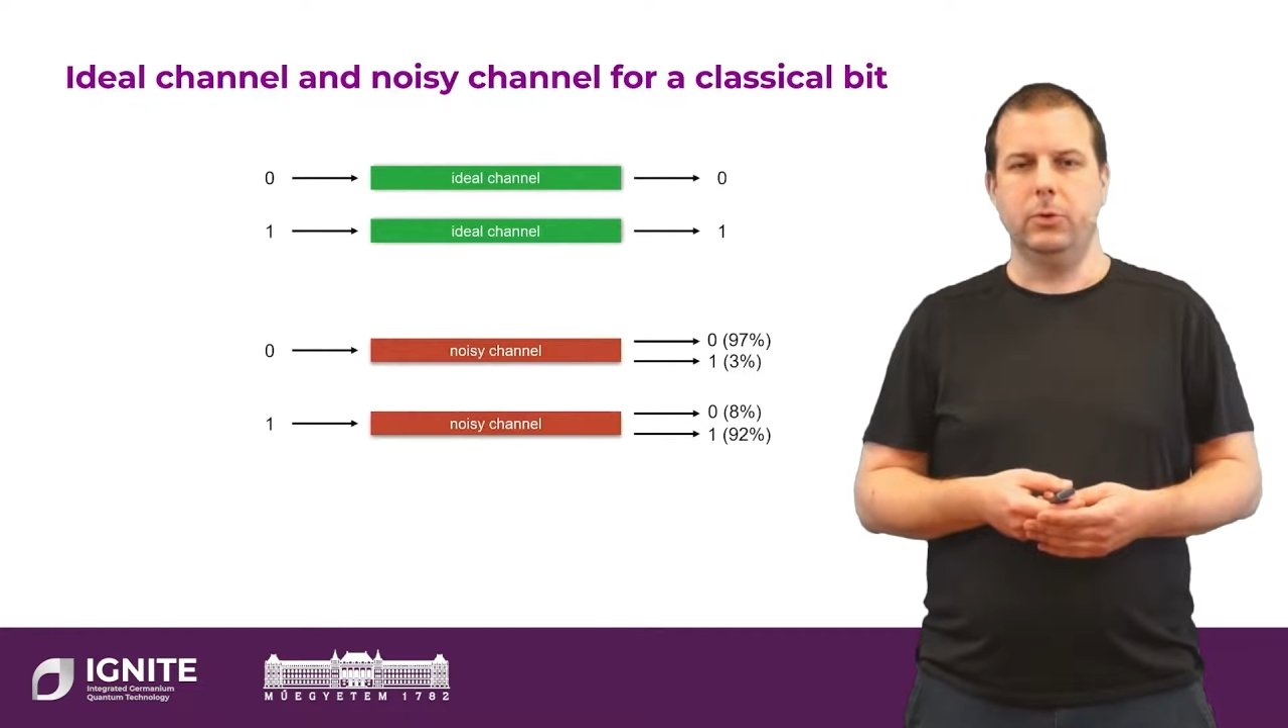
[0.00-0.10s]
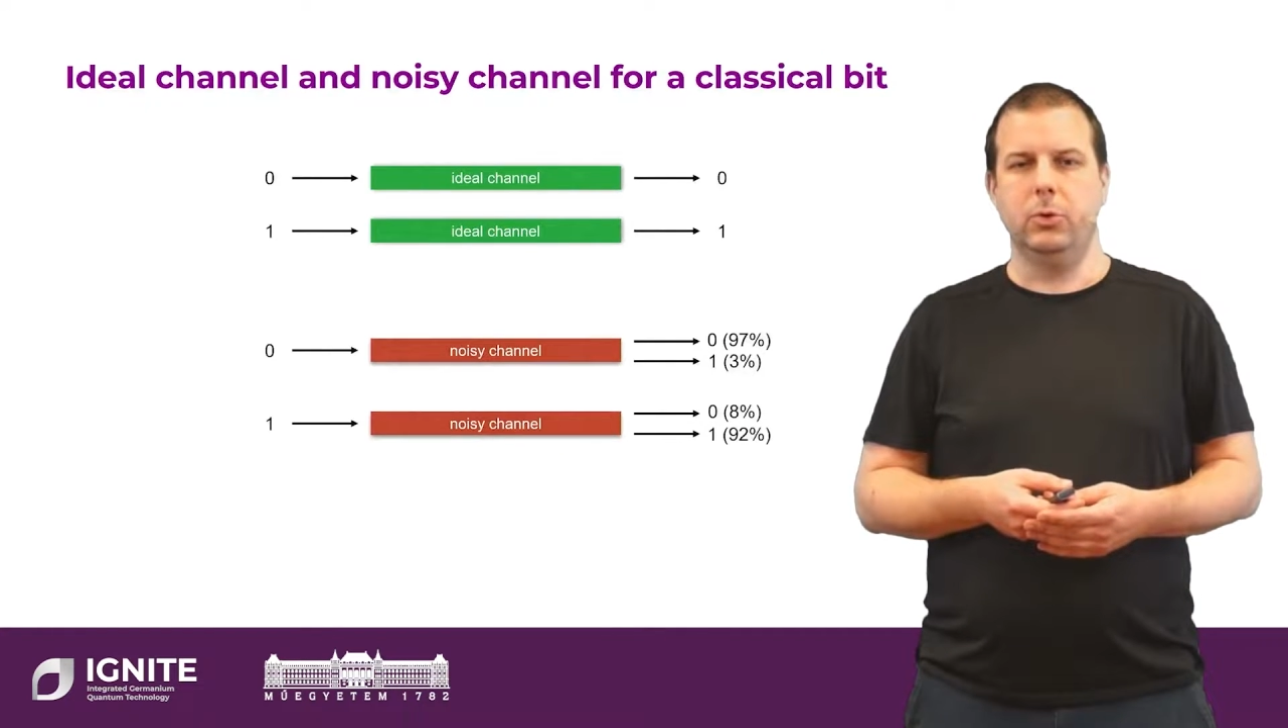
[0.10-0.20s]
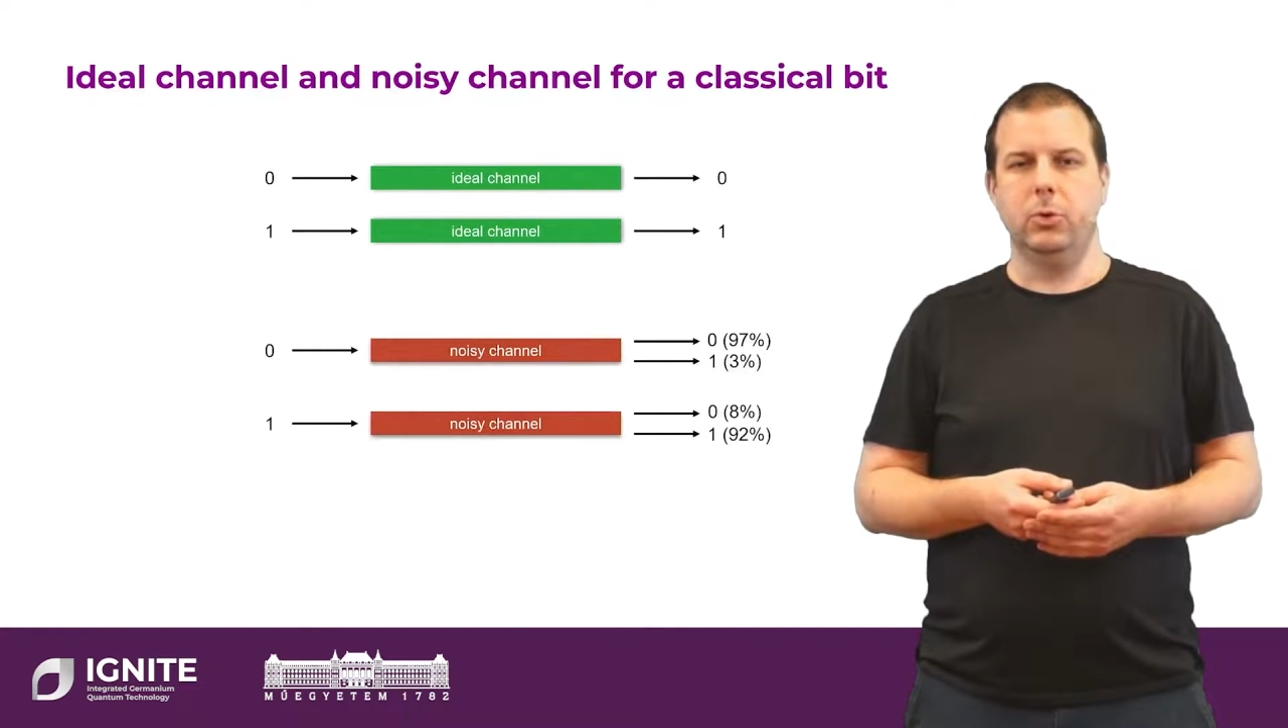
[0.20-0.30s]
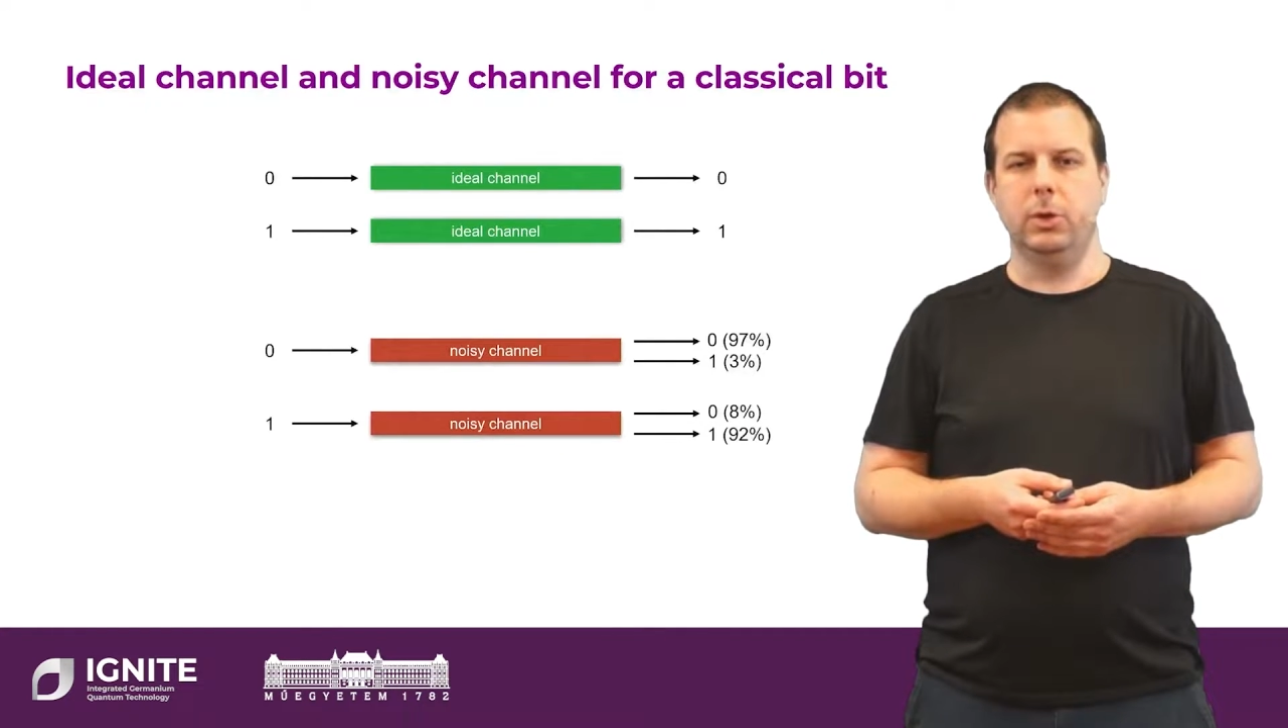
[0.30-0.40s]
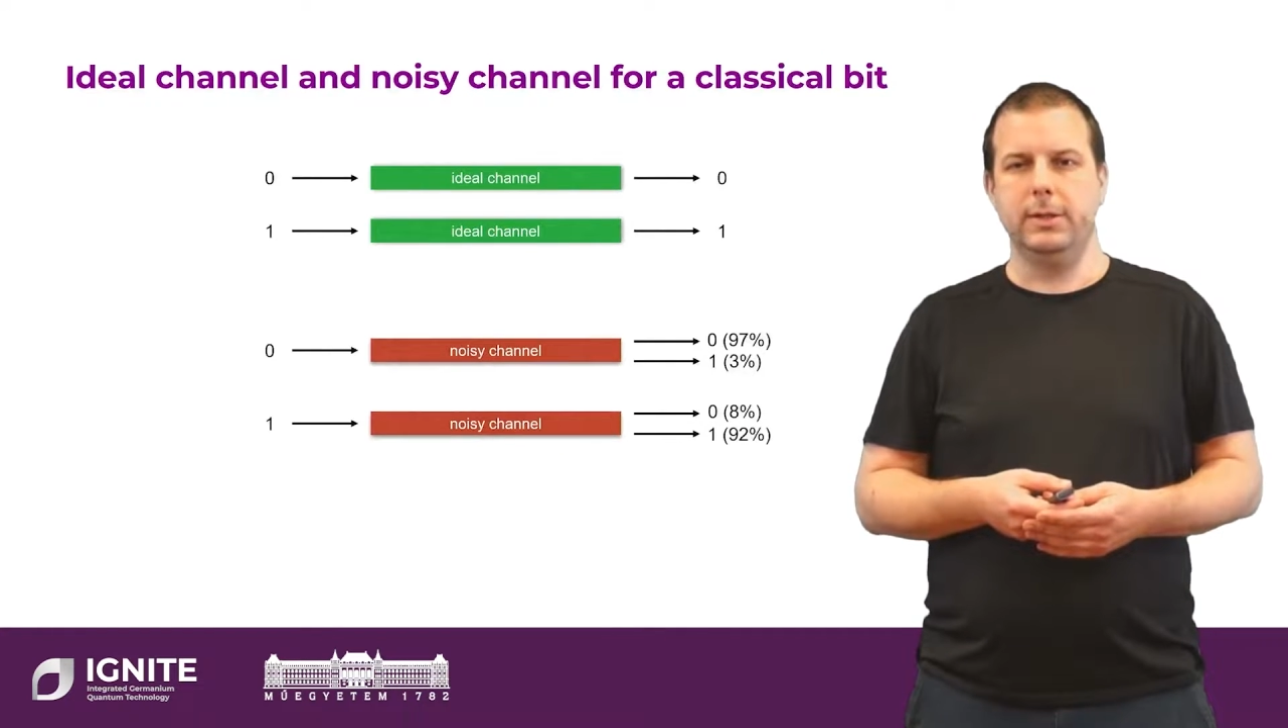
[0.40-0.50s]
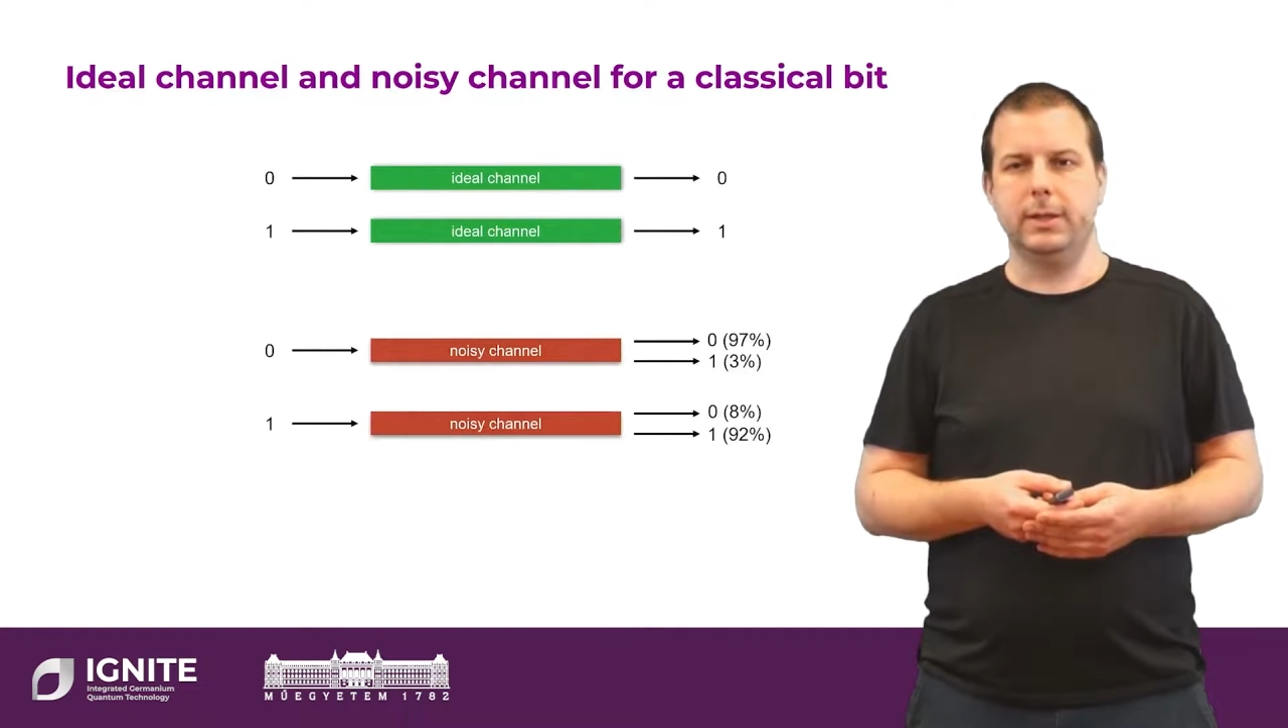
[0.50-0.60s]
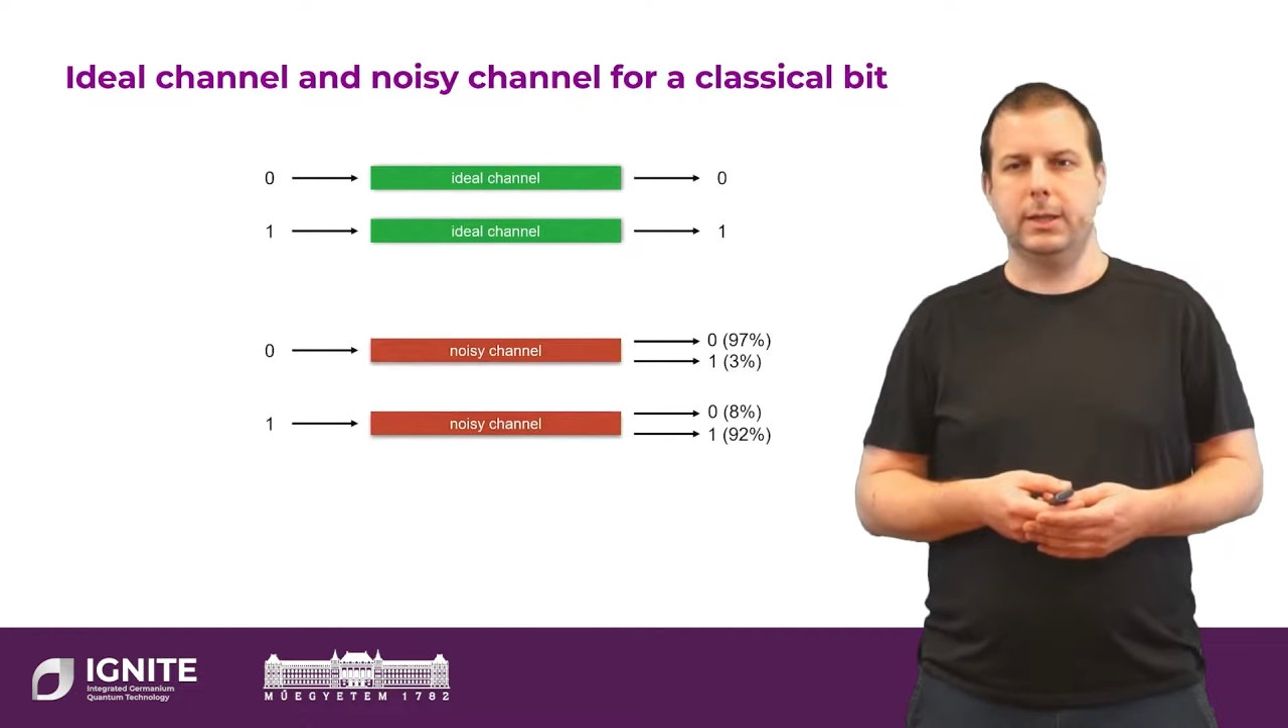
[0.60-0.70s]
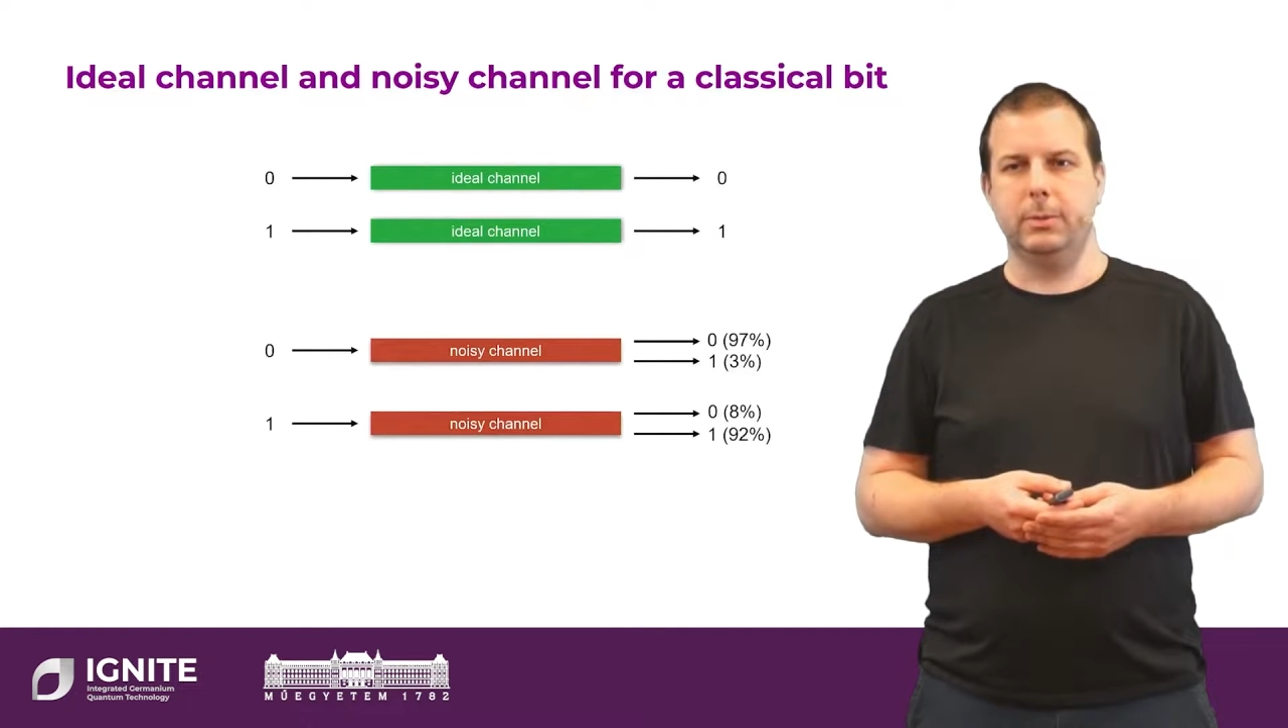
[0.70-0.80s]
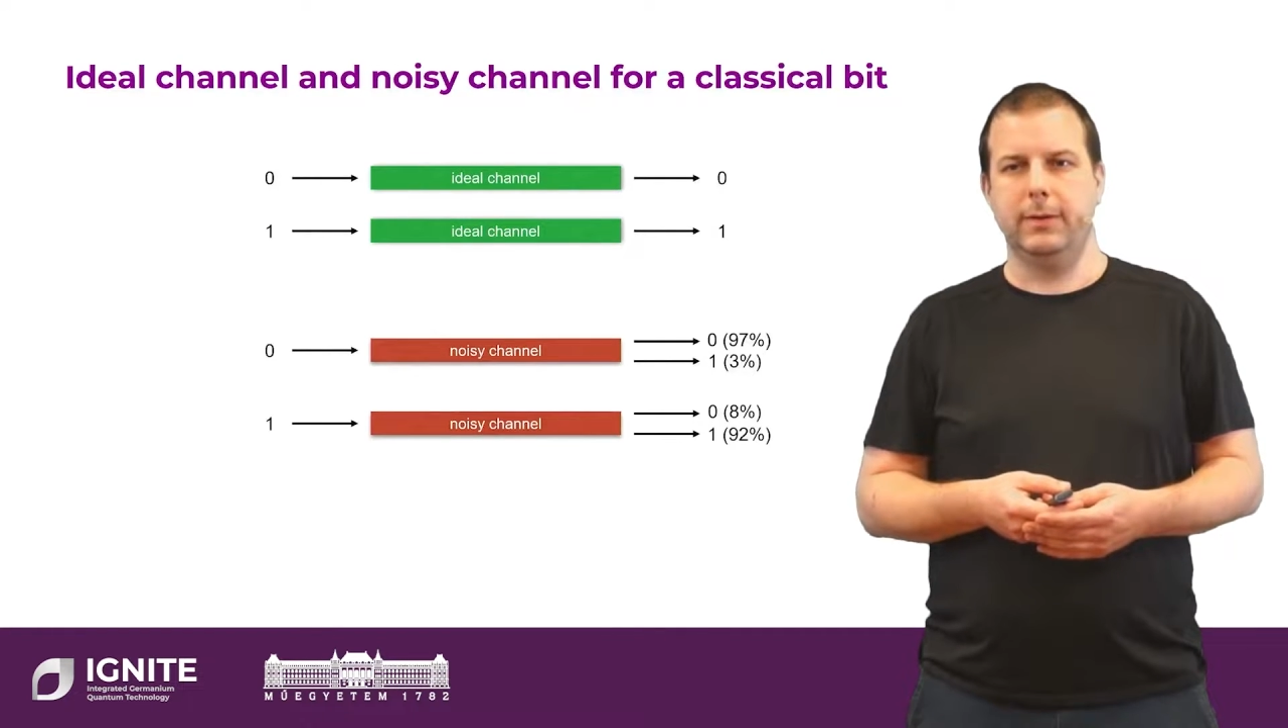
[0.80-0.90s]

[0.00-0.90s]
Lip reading: goal is that we